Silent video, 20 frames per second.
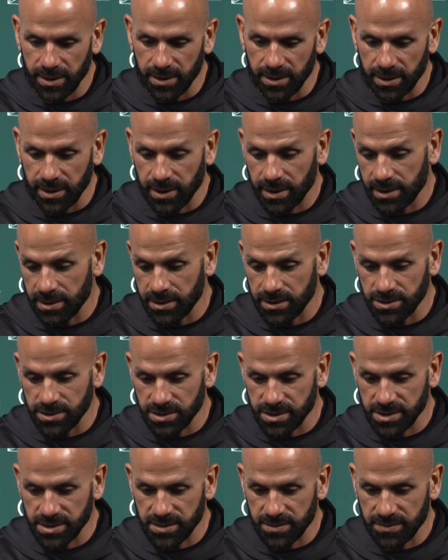again, it
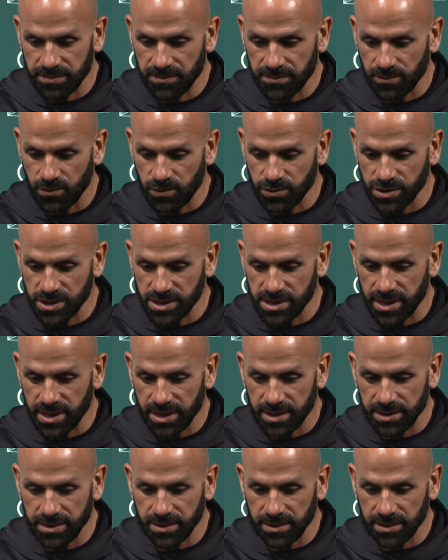just we're just not
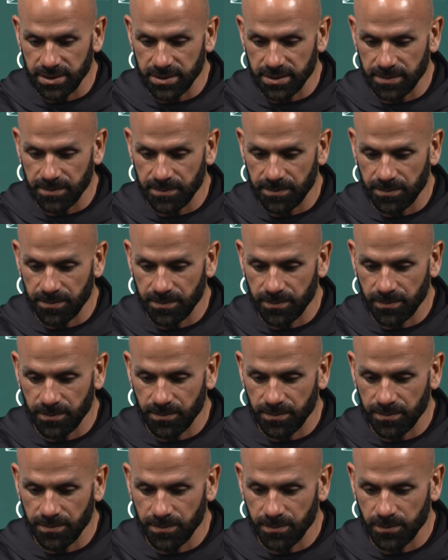uh,
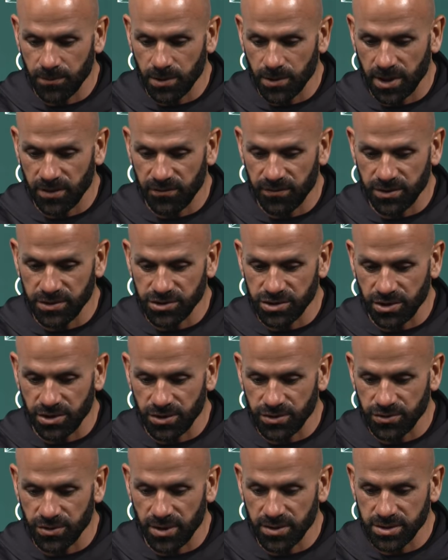we're not finishing our
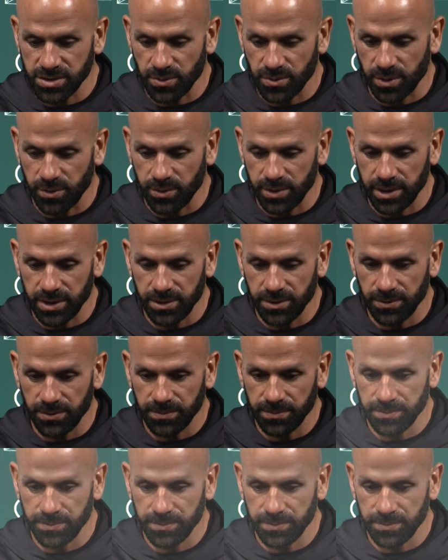drives the way we need to.